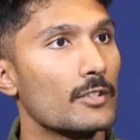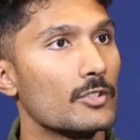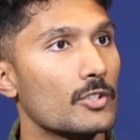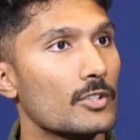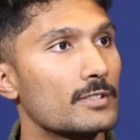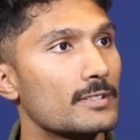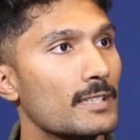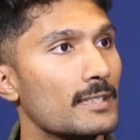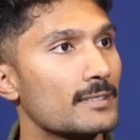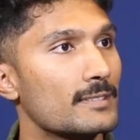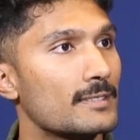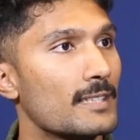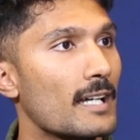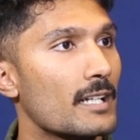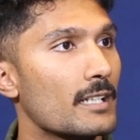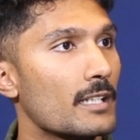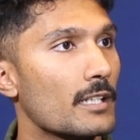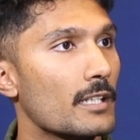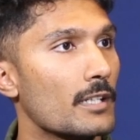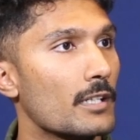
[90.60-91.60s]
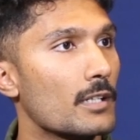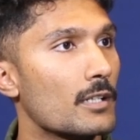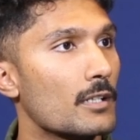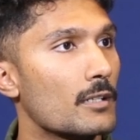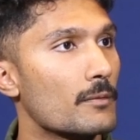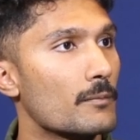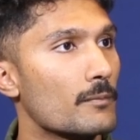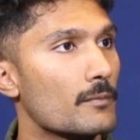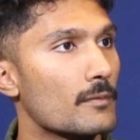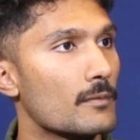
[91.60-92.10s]
So since that year,
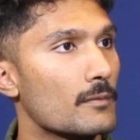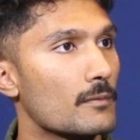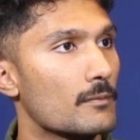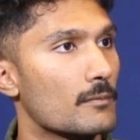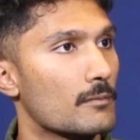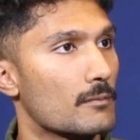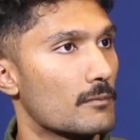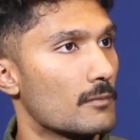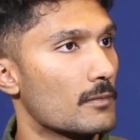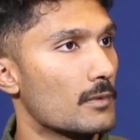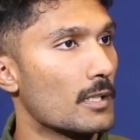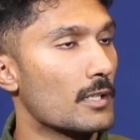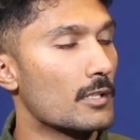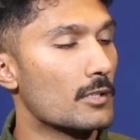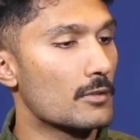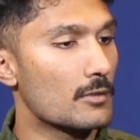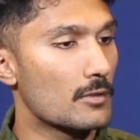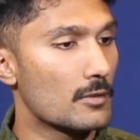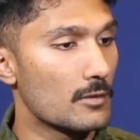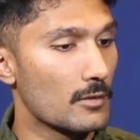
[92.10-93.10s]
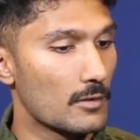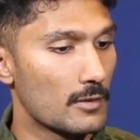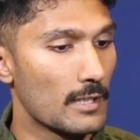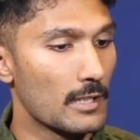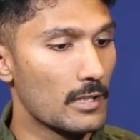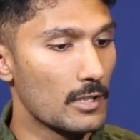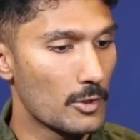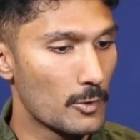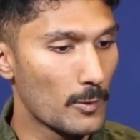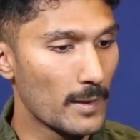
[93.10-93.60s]
in
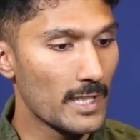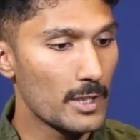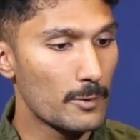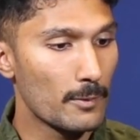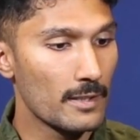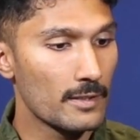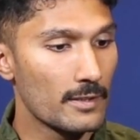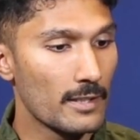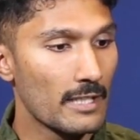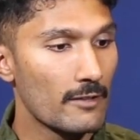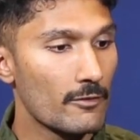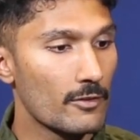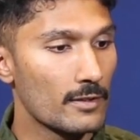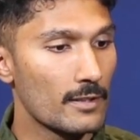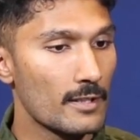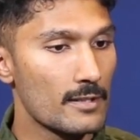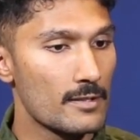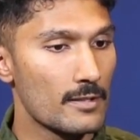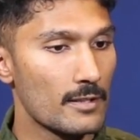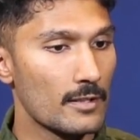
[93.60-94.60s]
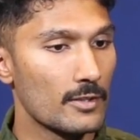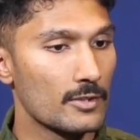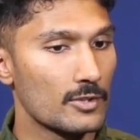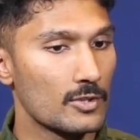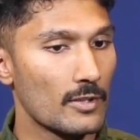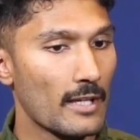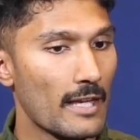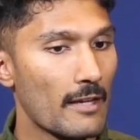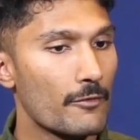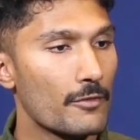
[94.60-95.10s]
till twenty twenty-three, even this year,
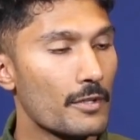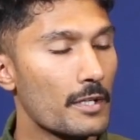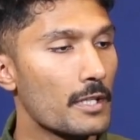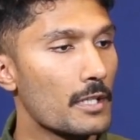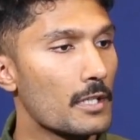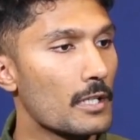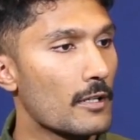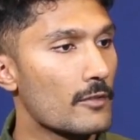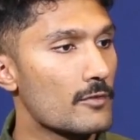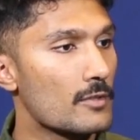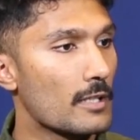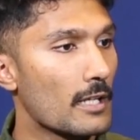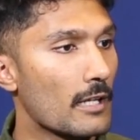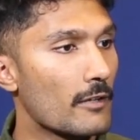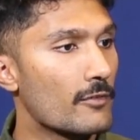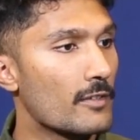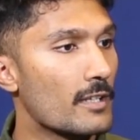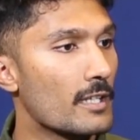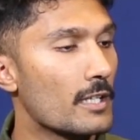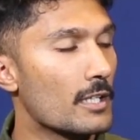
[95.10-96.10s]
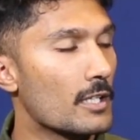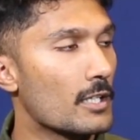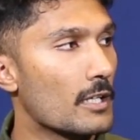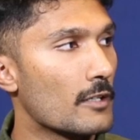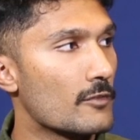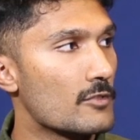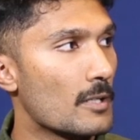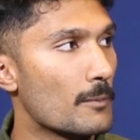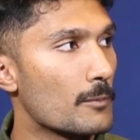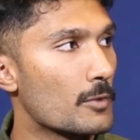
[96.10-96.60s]
so every uh, every year
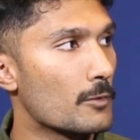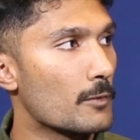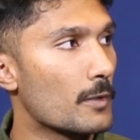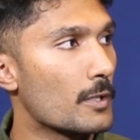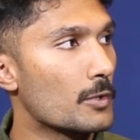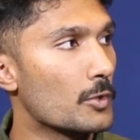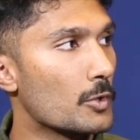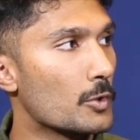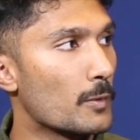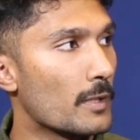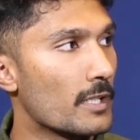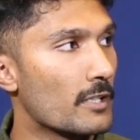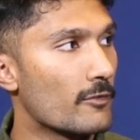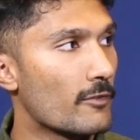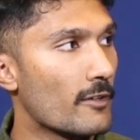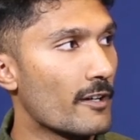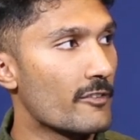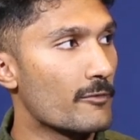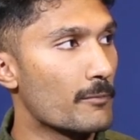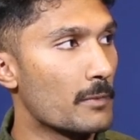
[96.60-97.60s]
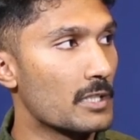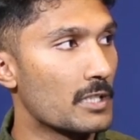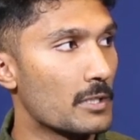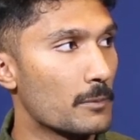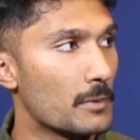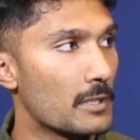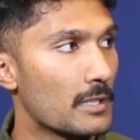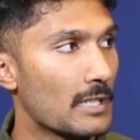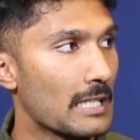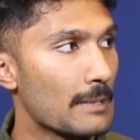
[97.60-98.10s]
I've jumped over two twenty-five
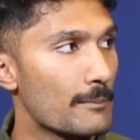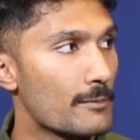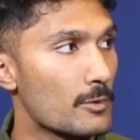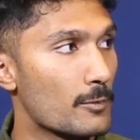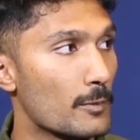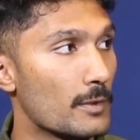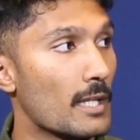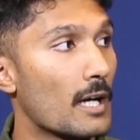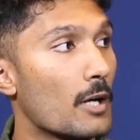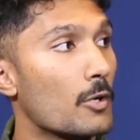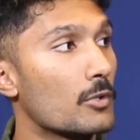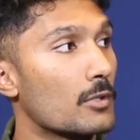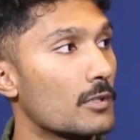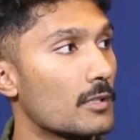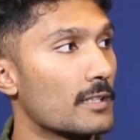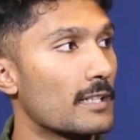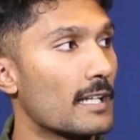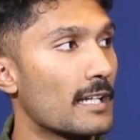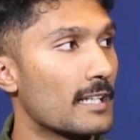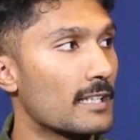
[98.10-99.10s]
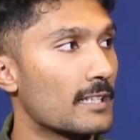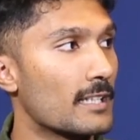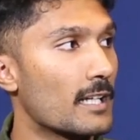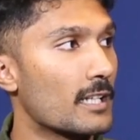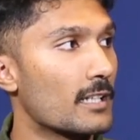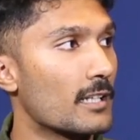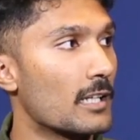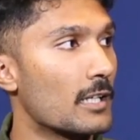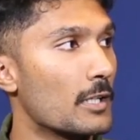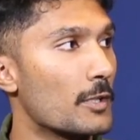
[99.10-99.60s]
multiple times without getting
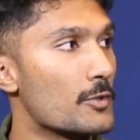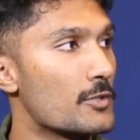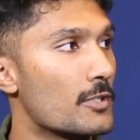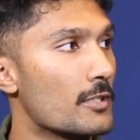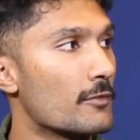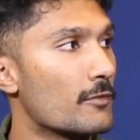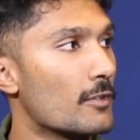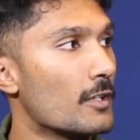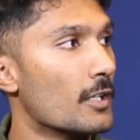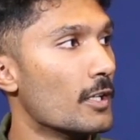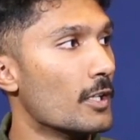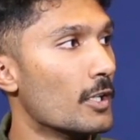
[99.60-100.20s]
that elusive